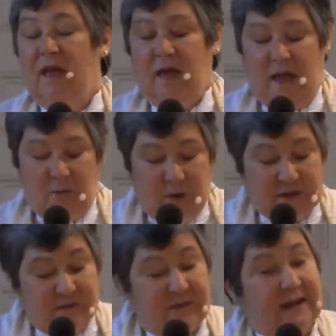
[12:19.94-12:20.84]
and went
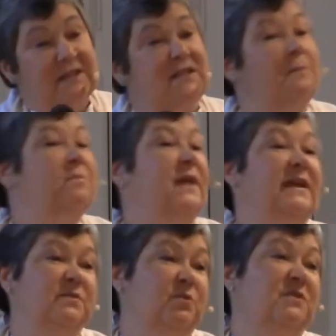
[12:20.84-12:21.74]
to find some
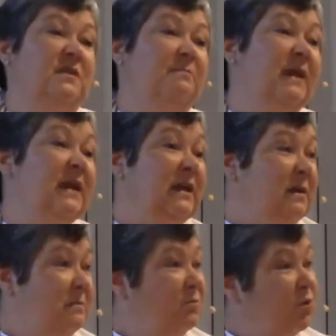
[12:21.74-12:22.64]
place where somebody
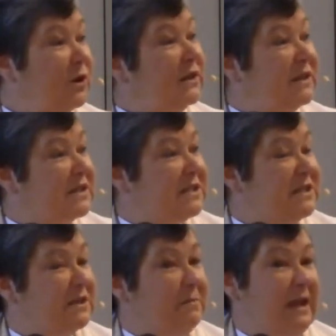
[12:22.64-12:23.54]
would listen
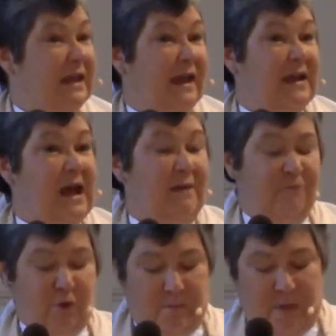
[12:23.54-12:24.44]
to me and
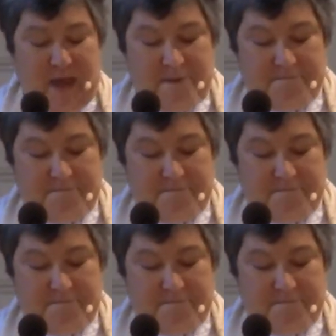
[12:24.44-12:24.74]
comfort me.